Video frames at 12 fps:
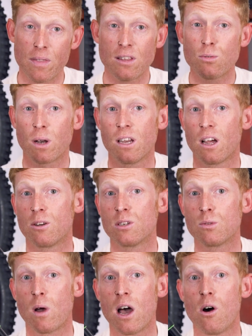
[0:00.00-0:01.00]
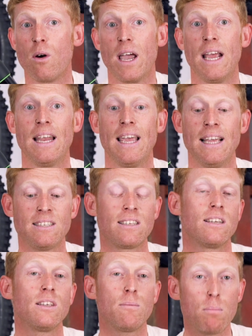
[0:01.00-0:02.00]
with the 29er as well, it
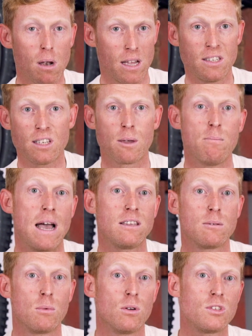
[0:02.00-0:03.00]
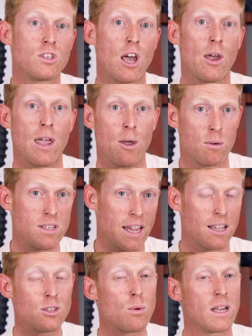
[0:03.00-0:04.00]
is plus compatible, so it will take a